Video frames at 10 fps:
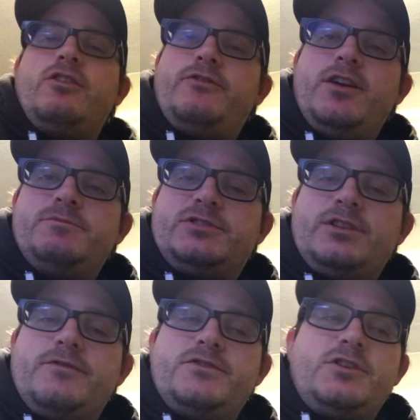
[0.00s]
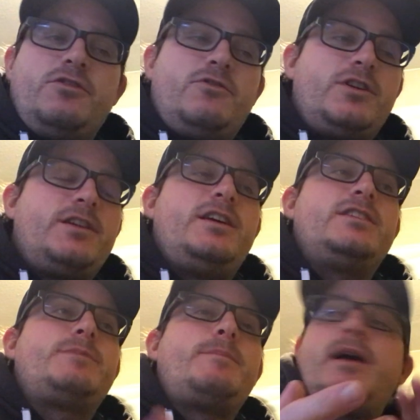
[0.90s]
Hall of Fame stuff is all
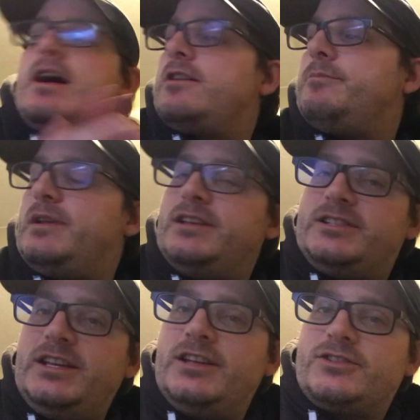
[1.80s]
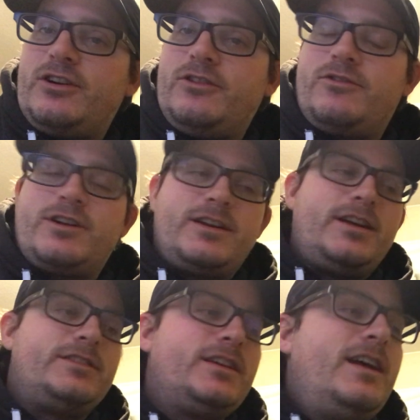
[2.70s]
organized. My Packer PC is all
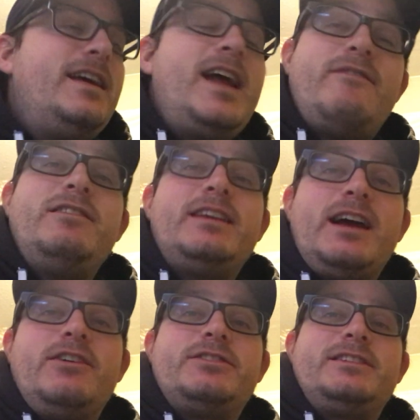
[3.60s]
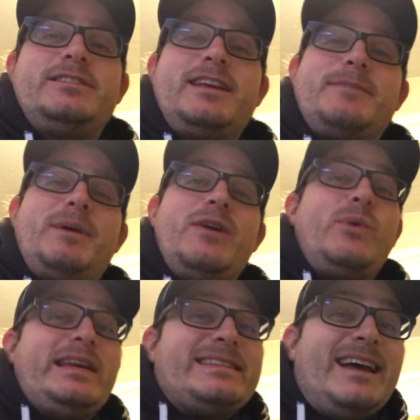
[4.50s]
organized. Everything else is like by
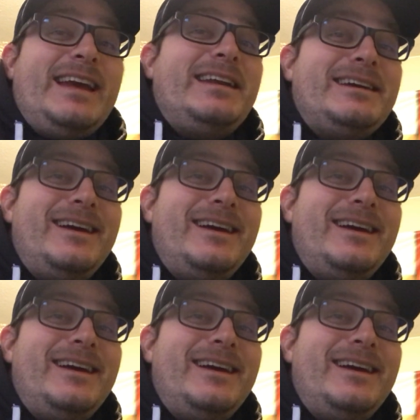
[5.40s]
wayside.